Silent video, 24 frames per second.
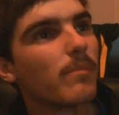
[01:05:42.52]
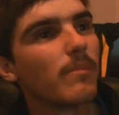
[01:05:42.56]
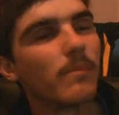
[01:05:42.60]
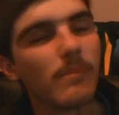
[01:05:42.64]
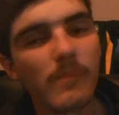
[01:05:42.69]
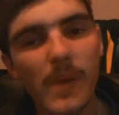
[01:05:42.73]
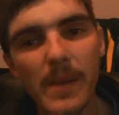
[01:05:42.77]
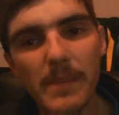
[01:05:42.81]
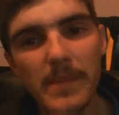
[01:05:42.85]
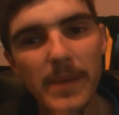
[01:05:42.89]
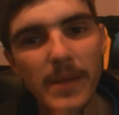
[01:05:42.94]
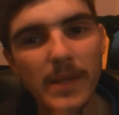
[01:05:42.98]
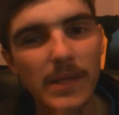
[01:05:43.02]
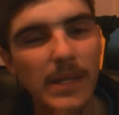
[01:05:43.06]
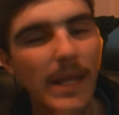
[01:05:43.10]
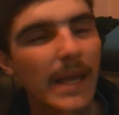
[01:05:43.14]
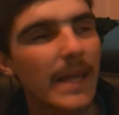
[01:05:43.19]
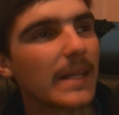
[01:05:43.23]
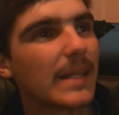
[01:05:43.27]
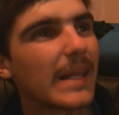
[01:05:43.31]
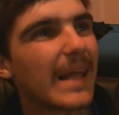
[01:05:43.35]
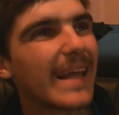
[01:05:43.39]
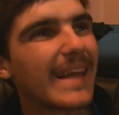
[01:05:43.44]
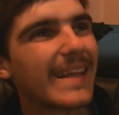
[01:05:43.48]
maybe a
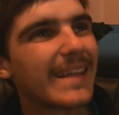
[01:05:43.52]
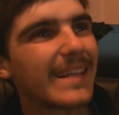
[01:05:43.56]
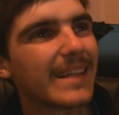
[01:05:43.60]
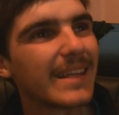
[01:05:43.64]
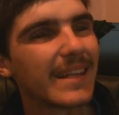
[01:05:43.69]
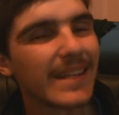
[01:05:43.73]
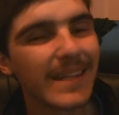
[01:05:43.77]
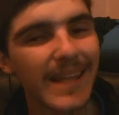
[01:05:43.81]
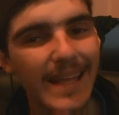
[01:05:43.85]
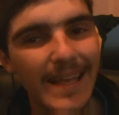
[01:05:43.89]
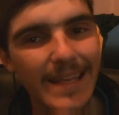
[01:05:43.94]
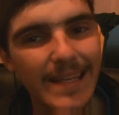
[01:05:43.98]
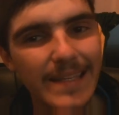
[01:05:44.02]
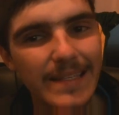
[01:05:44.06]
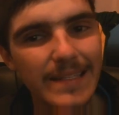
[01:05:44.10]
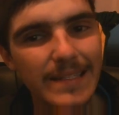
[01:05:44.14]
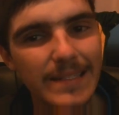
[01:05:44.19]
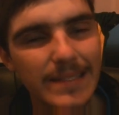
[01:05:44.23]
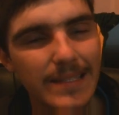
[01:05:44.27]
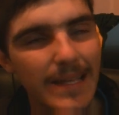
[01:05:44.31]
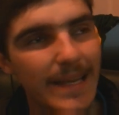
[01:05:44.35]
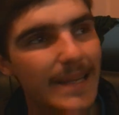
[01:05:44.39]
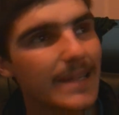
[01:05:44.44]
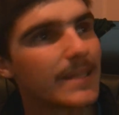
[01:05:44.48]
late
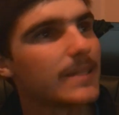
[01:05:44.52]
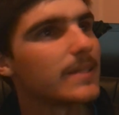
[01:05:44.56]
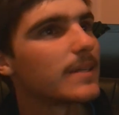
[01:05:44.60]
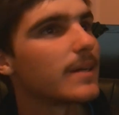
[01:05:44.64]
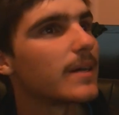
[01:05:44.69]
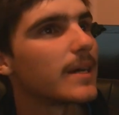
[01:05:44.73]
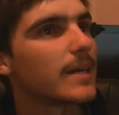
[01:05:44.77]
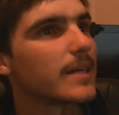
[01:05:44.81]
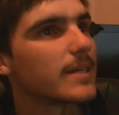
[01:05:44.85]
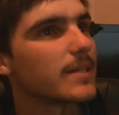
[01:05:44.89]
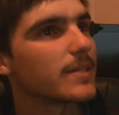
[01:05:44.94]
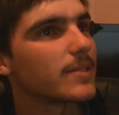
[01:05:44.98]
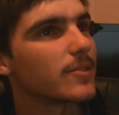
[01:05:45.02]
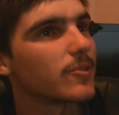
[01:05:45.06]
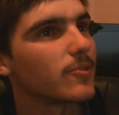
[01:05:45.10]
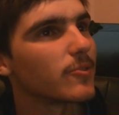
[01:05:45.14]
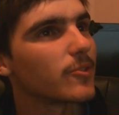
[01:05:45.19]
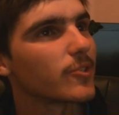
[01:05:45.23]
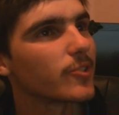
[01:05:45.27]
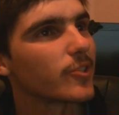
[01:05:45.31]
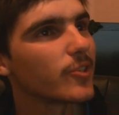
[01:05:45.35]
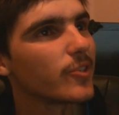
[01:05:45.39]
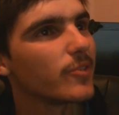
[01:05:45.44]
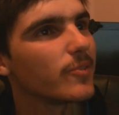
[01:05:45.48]
night talk
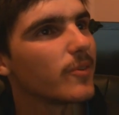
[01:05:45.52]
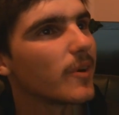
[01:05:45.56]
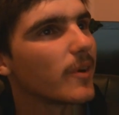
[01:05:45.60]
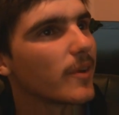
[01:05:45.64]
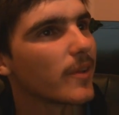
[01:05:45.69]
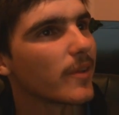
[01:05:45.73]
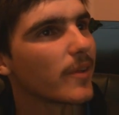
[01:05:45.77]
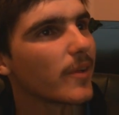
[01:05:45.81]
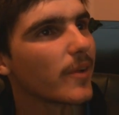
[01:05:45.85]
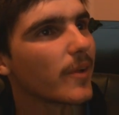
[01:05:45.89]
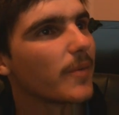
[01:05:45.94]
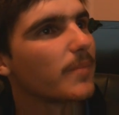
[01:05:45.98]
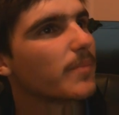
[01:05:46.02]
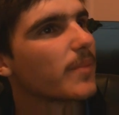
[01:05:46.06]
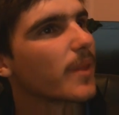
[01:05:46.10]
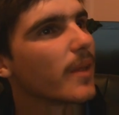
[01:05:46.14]
show, I don't know.